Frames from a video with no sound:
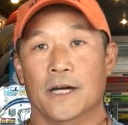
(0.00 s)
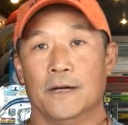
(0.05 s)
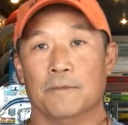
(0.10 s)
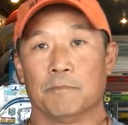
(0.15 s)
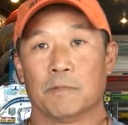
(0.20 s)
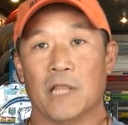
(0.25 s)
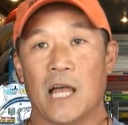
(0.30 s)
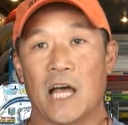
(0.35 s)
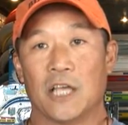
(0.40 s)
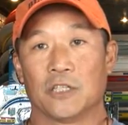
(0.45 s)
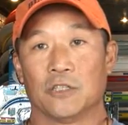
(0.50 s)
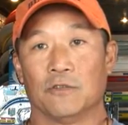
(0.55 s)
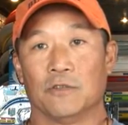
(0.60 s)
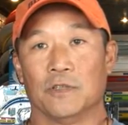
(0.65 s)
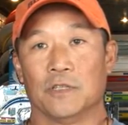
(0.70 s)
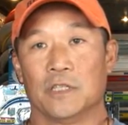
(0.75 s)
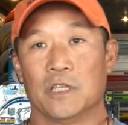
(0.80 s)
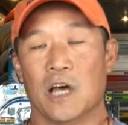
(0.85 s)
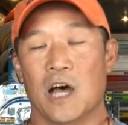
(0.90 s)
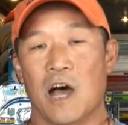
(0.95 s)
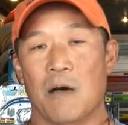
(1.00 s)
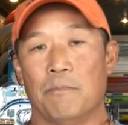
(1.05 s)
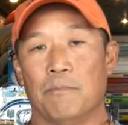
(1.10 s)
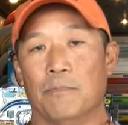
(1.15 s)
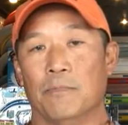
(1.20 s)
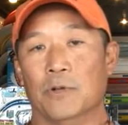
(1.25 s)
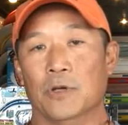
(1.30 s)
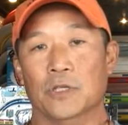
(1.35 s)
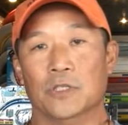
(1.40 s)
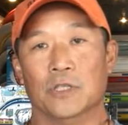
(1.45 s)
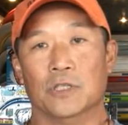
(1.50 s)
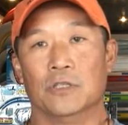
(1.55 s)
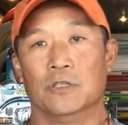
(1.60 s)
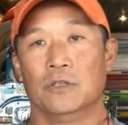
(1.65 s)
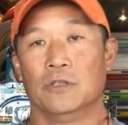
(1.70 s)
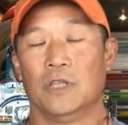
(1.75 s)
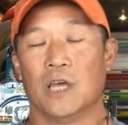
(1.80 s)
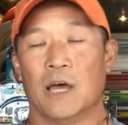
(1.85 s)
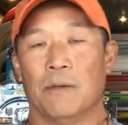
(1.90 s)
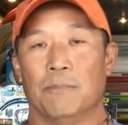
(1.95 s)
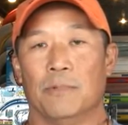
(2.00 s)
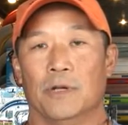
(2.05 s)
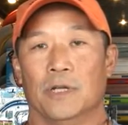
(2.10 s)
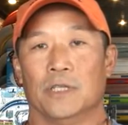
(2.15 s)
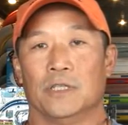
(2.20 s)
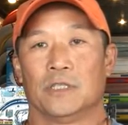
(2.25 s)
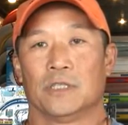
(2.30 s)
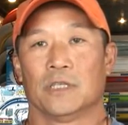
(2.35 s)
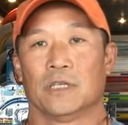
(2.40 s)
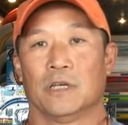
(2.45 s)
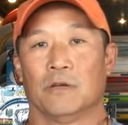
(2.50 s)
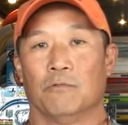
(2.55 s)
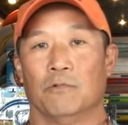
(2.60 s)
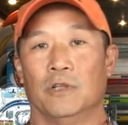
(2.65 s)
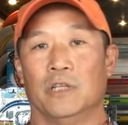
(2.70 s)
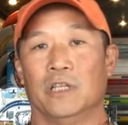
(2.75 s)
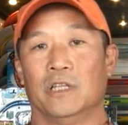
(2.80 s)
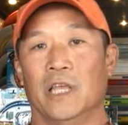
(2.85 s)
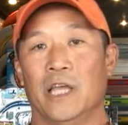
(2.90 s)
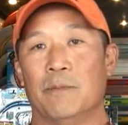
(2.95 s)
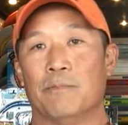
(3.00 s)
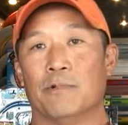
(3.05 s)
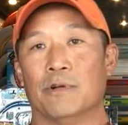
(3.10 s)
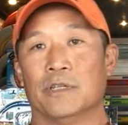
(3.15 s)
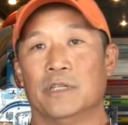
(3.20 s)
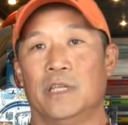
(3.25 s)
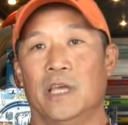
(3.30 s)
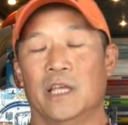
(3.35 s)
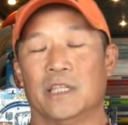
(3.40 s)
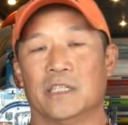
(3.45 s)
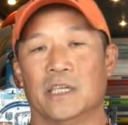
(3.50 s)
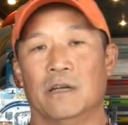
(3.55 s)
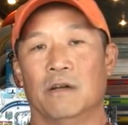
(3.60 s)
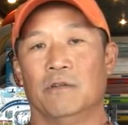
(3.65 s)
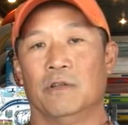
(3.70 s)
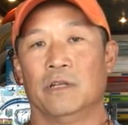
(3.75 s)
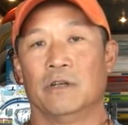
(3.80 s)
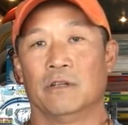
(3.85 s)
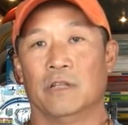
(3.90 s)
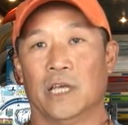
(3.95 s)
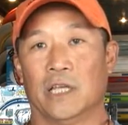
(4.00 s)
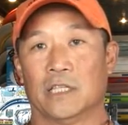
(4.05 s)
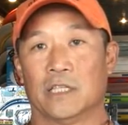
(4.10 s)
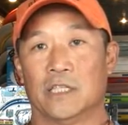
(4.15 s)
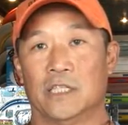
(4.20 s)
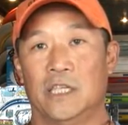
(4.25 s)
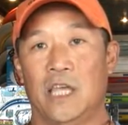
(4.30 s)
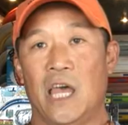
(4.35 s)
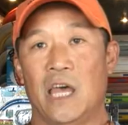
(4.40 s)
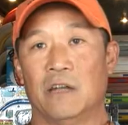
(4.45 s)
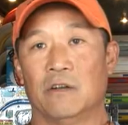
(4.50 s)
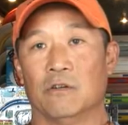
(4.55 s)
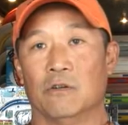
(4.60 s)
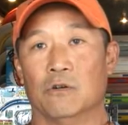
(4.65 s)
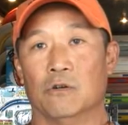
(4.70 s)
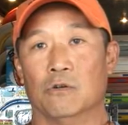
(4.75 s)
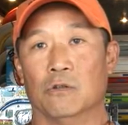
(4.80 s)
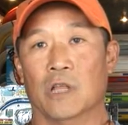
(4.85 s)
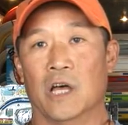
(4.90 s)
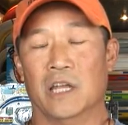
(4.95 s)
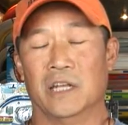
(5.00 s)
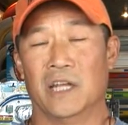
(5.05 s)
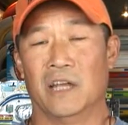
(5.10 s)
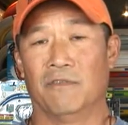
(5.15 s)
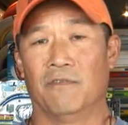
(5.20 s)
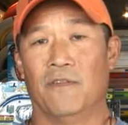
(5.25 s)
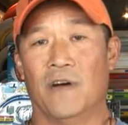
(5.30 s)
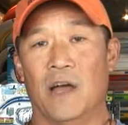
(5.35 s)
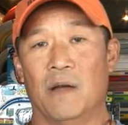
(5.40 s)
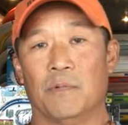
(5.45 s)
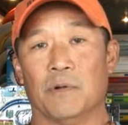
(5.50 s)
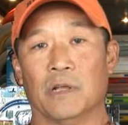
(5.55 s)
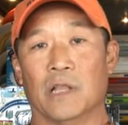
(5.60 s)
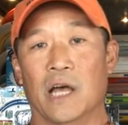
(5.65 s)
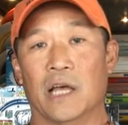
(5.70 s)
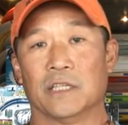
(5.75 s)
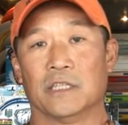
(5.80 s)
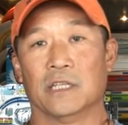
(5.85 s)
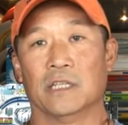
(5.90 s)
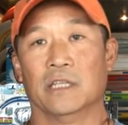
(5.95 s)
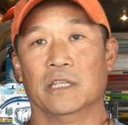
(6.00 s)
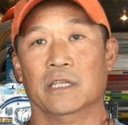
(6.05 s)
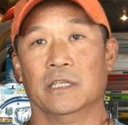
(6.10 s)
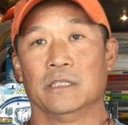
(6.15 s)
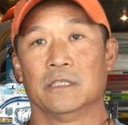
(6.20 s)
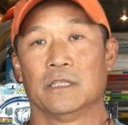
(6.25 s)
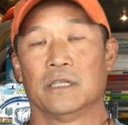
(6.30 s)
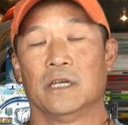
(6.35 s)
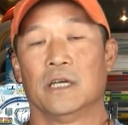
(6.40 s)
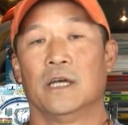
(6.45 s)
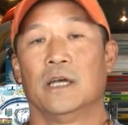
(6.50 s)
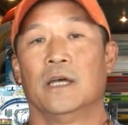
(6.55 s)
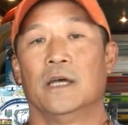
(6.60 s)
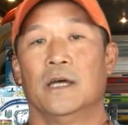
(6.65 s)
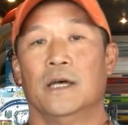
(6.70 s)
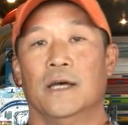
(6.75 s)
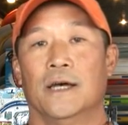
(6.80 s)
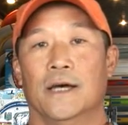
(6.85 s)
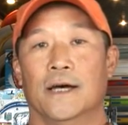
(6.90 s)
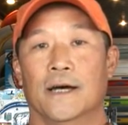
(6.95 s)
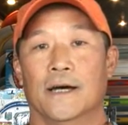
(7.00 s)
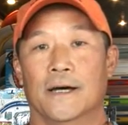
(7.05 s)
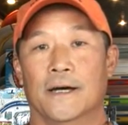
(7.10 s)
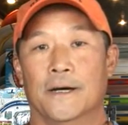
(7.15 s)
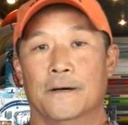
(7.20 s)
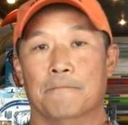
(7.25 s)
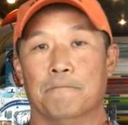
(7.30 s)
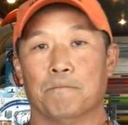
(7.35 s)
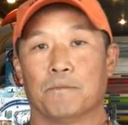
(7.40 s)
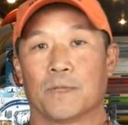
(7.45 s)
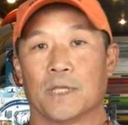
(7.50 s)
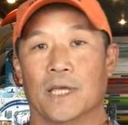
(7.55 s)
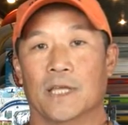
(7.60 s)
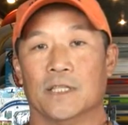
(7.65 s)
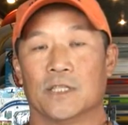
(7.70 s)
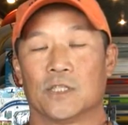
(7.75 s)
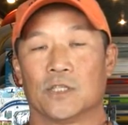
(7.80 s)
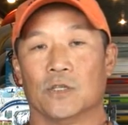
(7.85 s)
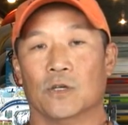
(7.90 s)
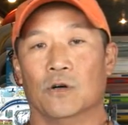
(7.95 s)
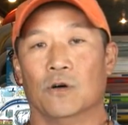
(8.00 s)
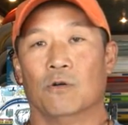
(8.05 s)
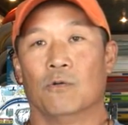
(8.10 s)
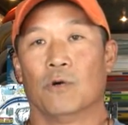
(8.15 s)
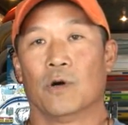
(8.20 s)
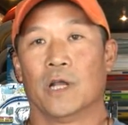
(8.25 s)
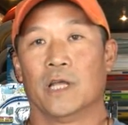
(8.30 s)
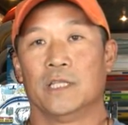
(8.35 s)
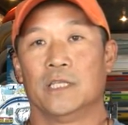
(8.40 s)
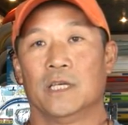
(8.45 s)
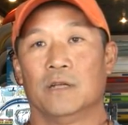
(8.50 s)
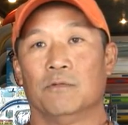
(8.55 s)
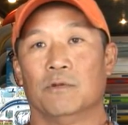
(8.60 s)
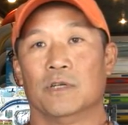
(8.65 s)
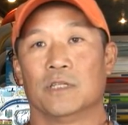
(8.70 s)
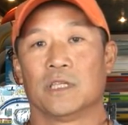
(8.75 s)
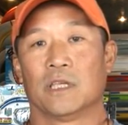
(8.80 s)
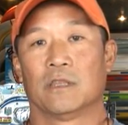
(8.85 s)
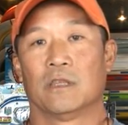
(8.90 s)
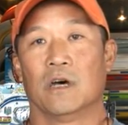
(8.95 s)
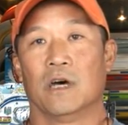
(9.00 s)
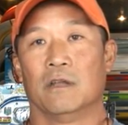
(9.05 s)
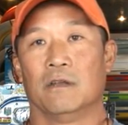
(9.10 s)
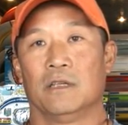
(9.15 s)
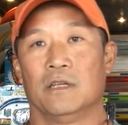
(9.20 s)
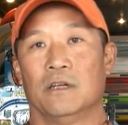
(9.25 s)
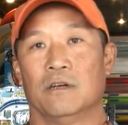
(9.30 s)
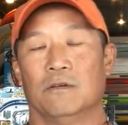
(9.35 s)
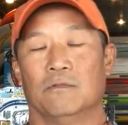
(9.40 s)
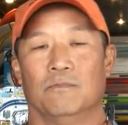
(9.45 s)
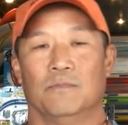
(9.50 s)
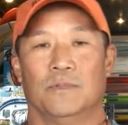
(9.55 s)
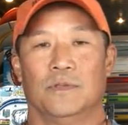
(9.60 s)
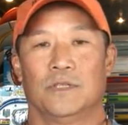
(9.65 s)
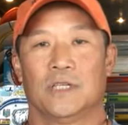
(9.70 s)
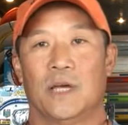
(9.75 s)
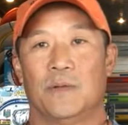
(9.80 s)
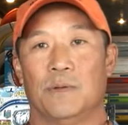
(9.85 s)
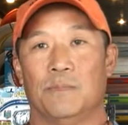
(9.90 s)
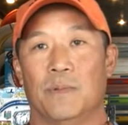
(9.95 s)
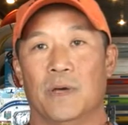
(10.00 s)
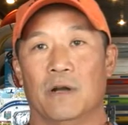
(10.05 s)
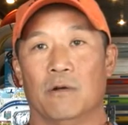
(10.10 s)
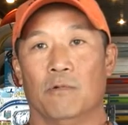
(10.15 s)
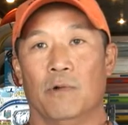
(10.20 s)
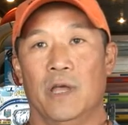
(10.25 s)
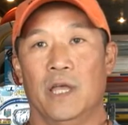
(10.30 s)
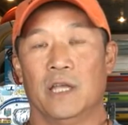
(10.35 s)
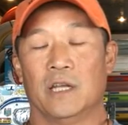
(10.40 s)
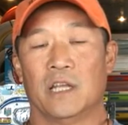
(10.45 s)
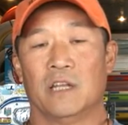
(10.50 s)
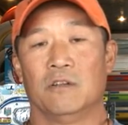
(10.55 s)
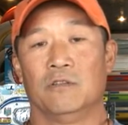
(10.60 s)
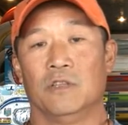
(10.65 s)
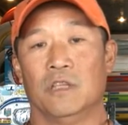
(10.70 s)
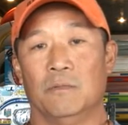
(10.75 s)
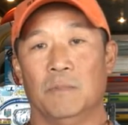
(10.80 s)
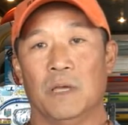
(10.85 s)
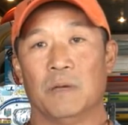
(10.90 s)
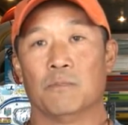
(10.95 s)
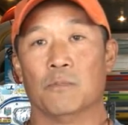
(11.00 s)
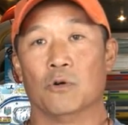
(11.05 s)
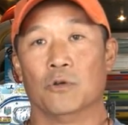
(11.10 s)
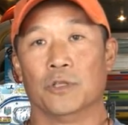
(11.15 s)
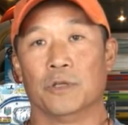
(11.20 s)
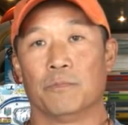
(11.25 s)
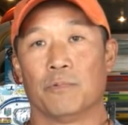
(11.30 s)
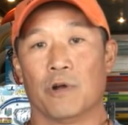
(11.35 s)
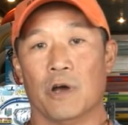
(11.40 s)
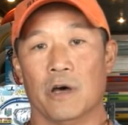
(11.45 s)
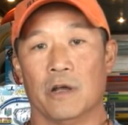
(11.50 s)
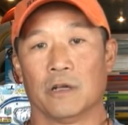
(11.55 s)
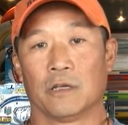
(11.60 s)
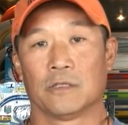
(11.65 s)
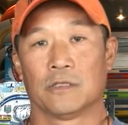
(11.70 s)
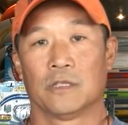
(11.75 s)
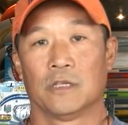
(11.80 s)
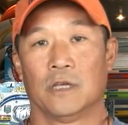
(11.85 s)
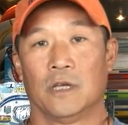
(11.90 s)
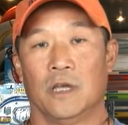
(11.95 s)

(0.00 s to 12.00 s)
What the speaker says: glass over the top. We used to do that, but it's really labor intense. I really don't like to sand a whole lot, not fiberglass at least. And so what I did was I thought, there's got to be a better way, and I knew they make molded products.